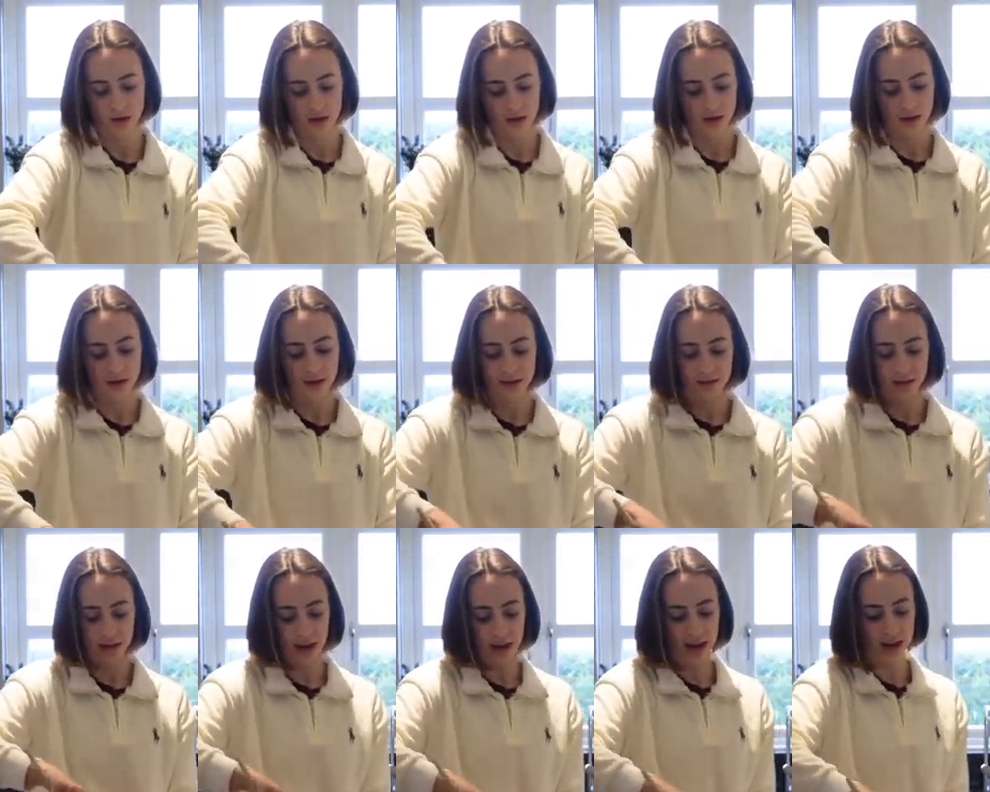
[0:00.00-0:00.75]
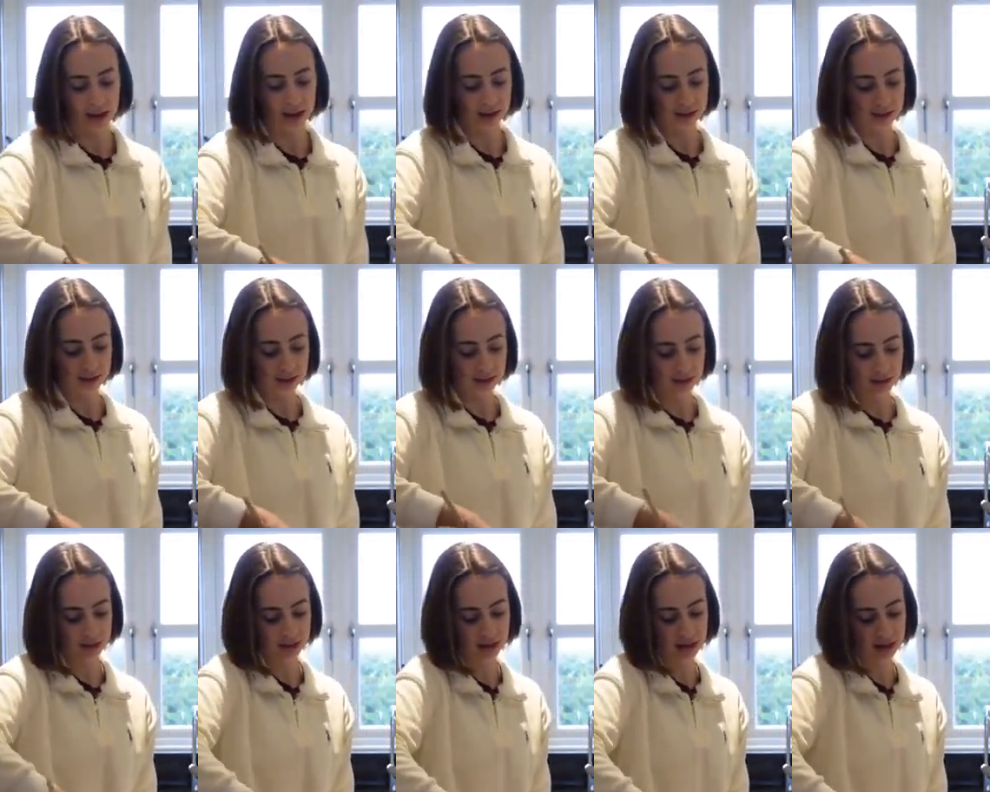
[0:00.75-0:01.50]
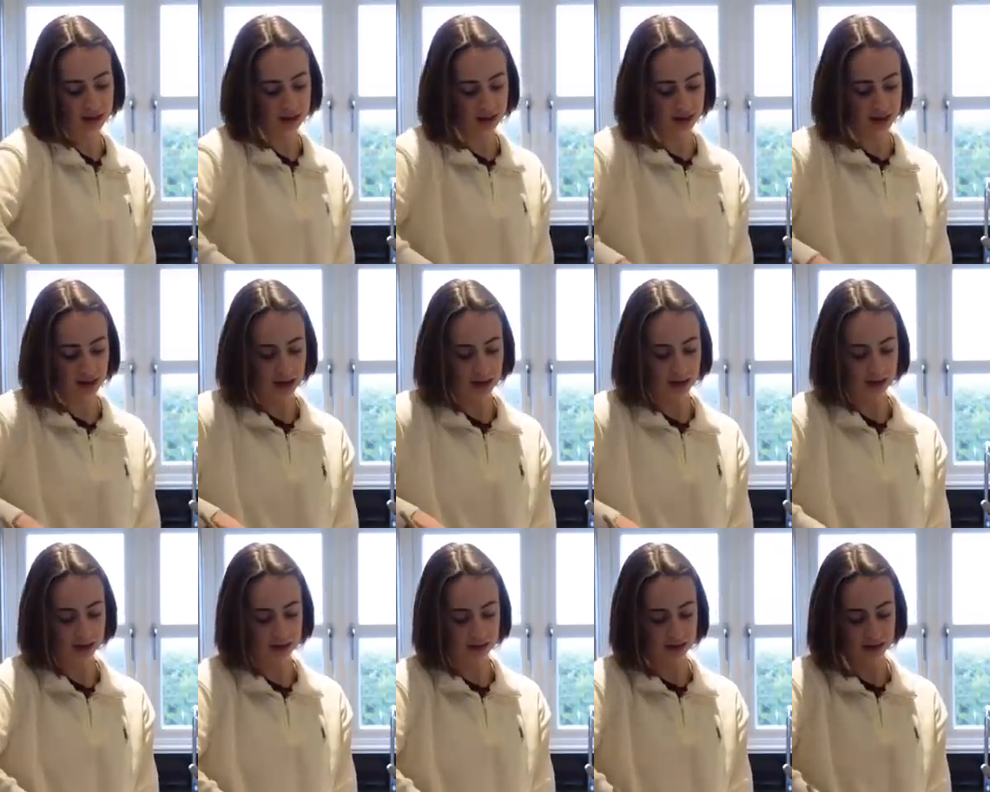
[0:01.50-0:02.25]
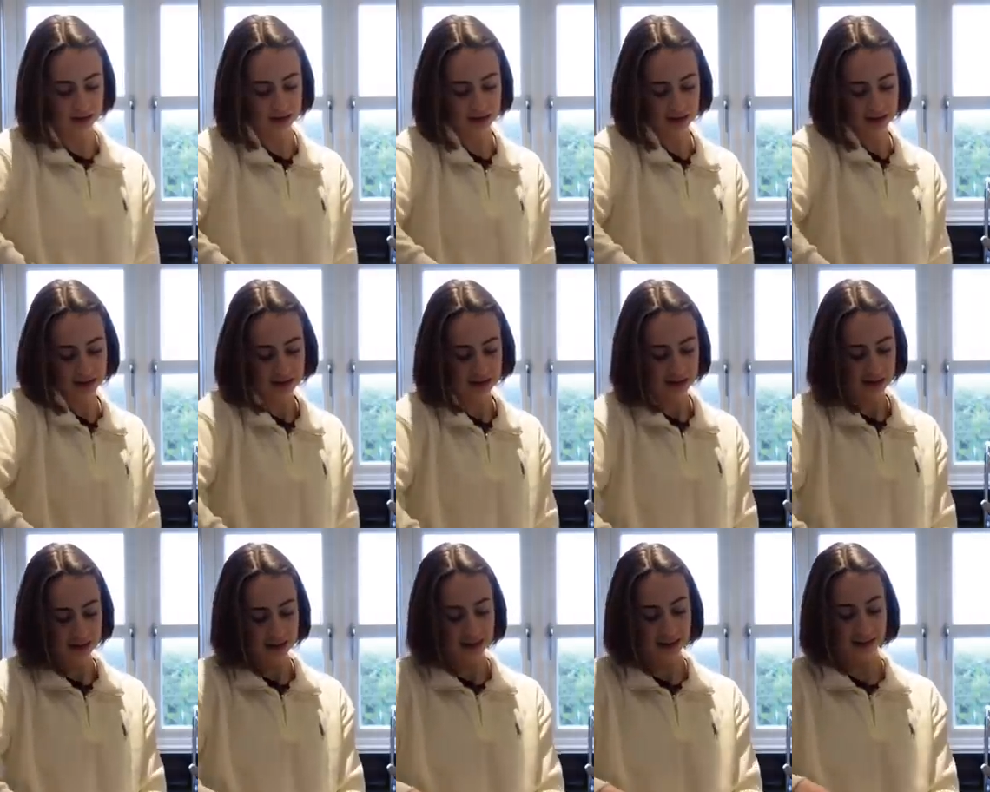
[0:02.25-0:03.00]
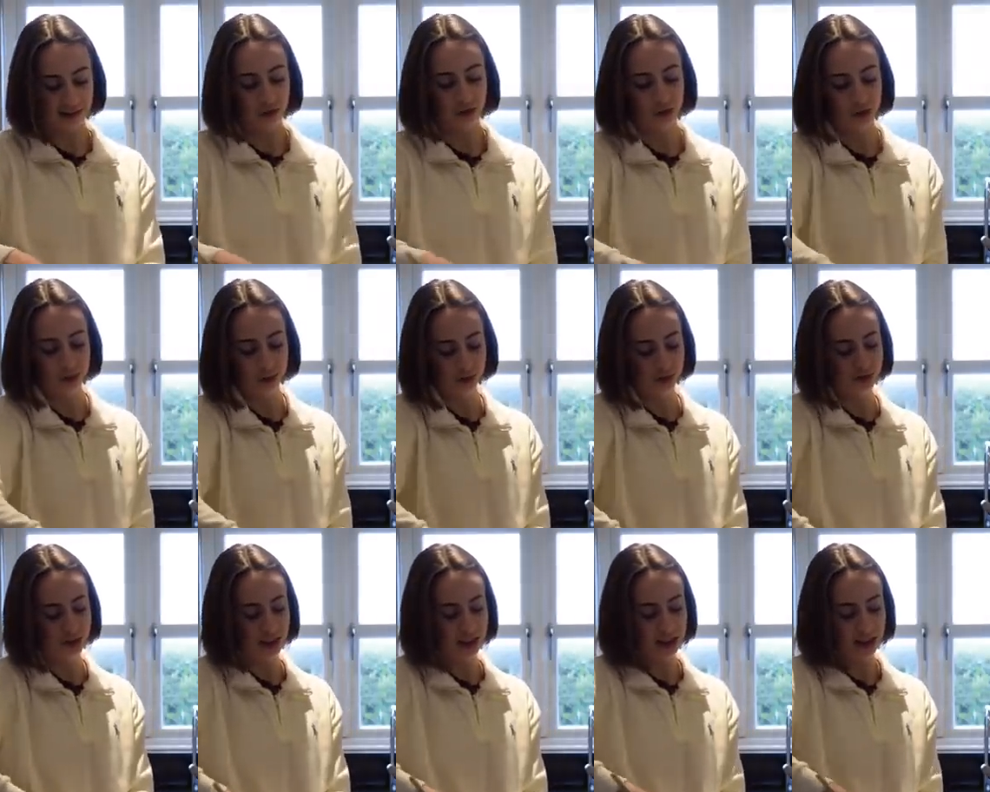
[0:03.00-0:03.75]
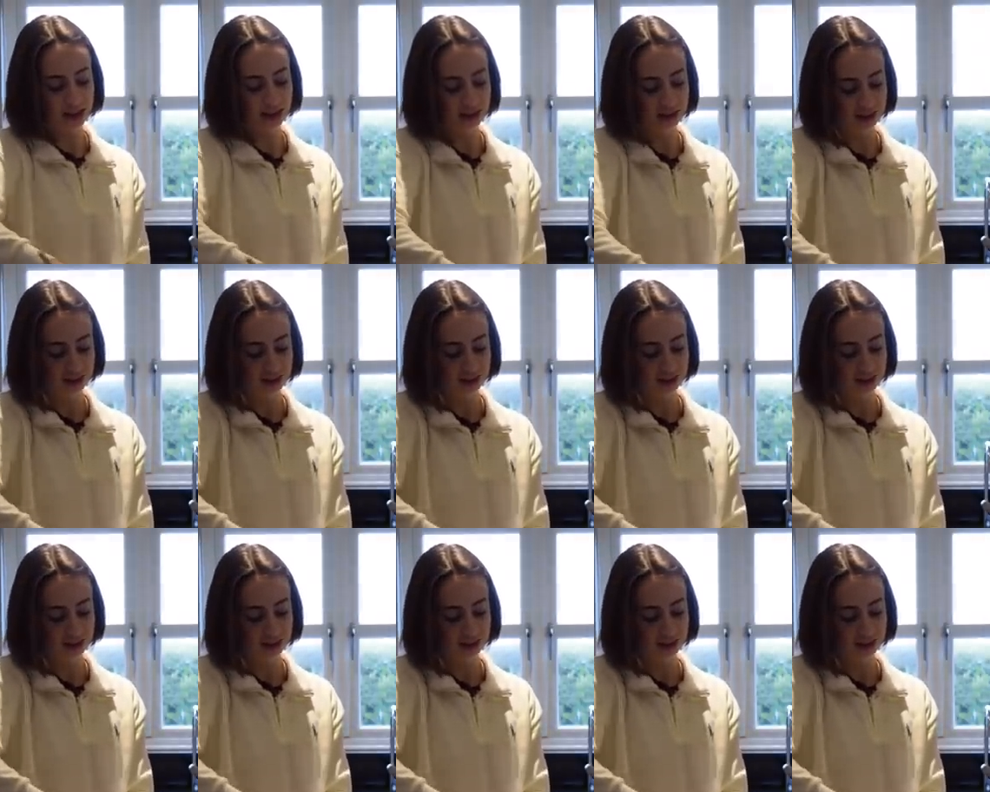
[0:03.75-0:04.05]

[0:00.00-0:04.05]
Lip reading: because it is, in the end, his normal feed.